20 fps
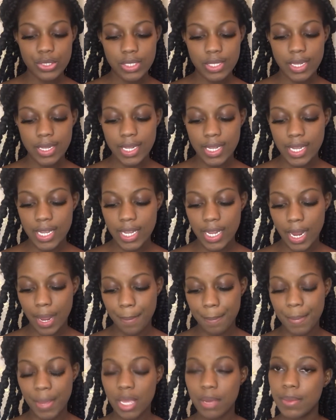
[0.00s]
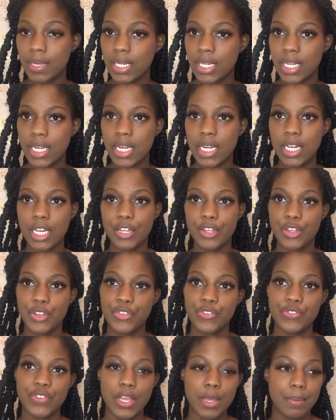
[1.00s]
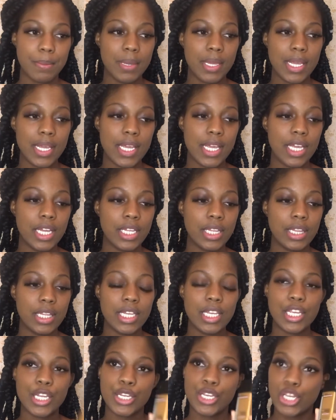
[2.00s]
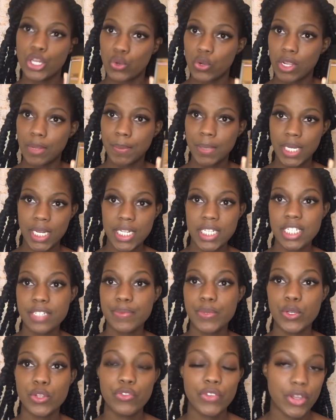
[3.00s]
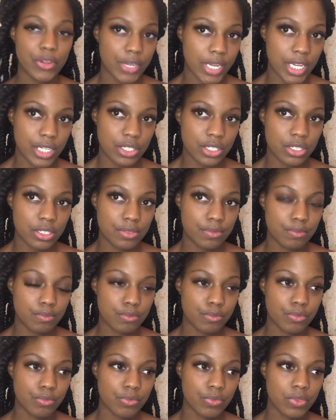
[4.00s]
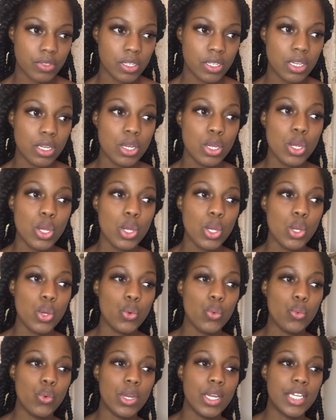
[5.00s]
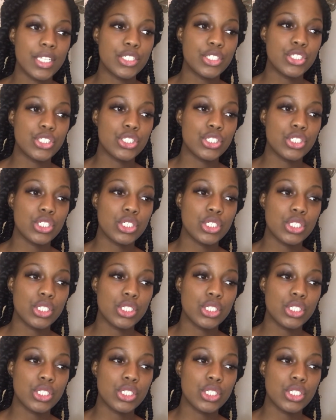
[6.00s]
the Maybelline Fit Me, the Dewy Plus Smooth Foundation, which